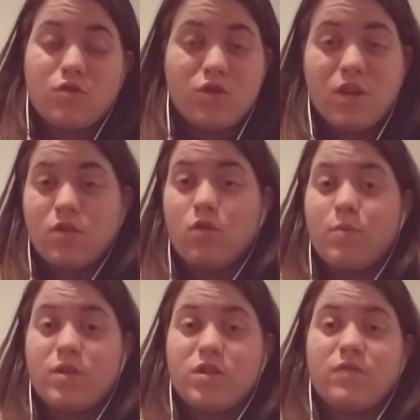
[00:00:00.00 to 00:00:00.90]
So she has a whole
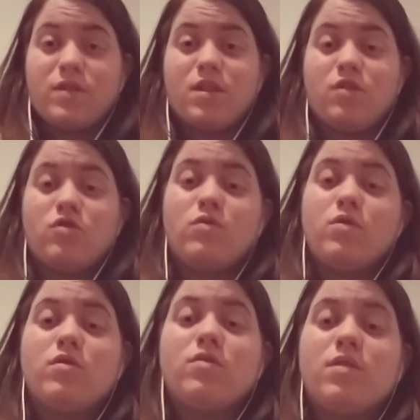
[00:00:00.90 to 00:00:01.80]
bunch of essential
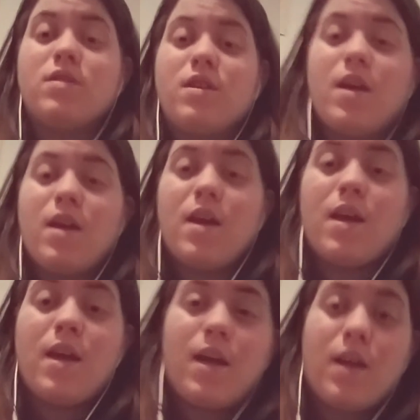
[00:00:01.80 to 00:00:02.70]
oils,
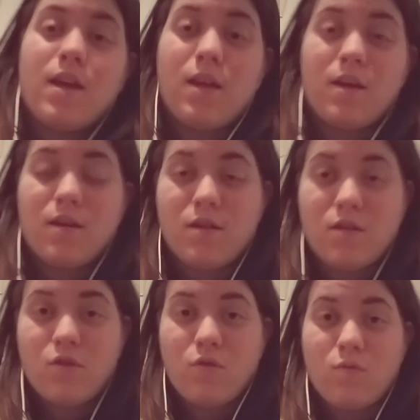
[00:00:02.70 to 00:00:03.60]
and
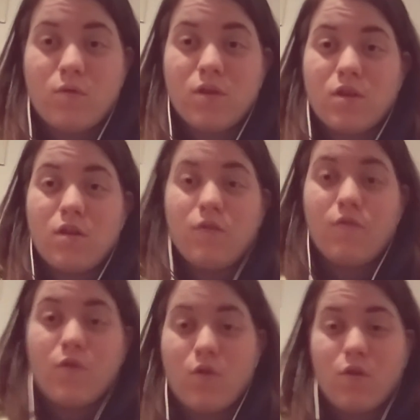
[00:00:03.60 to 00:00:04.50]
they're really good
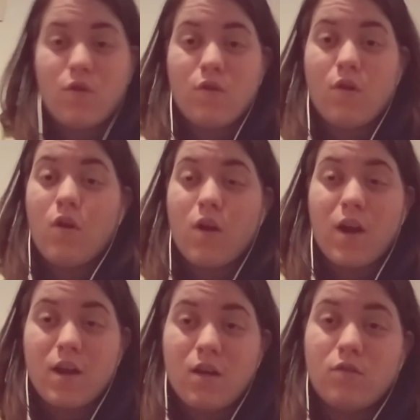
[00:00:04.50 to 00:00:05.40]
for all
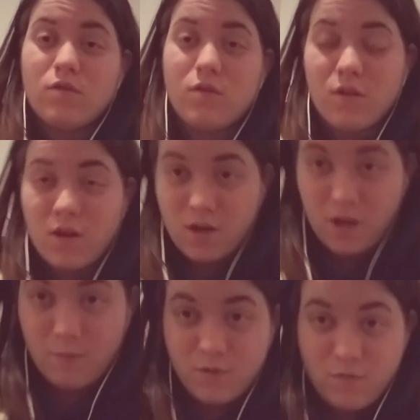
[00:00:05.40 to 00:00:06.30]

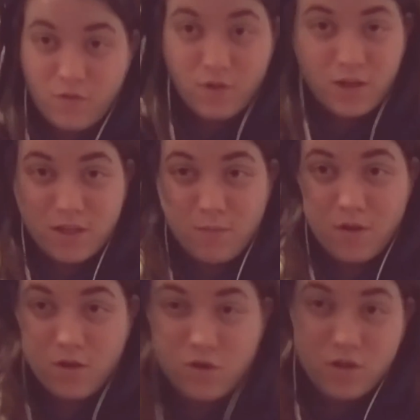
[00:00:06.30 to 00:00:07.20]
types of different things. I'm
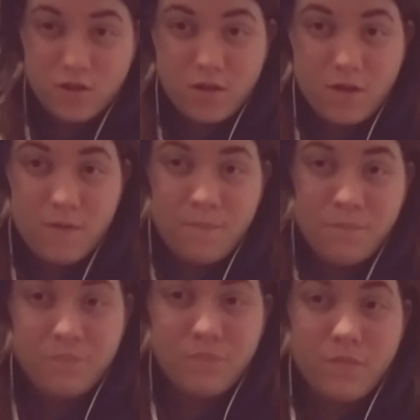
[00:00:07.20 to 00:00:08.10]
going to adjust
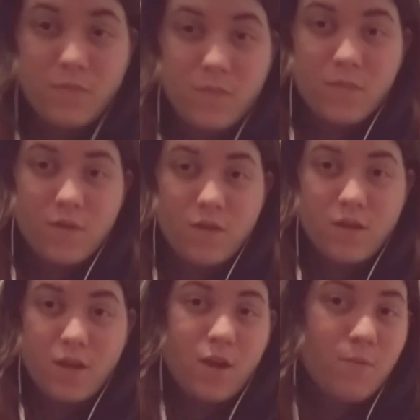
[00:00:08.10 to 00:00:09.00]

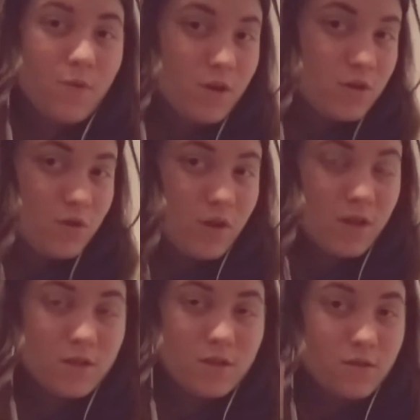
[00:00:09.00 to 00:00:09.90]
the camera here
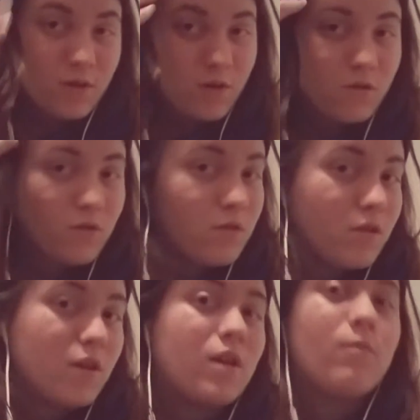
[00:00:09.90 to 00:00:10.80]
so I don't
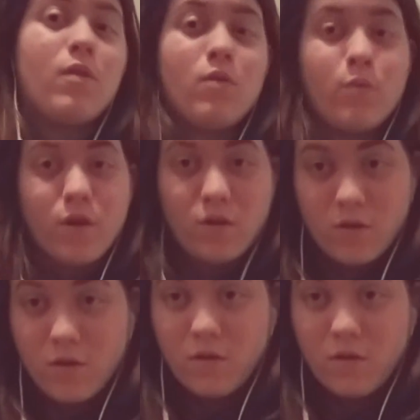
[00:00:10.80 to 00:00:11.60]
look like I'm all weird.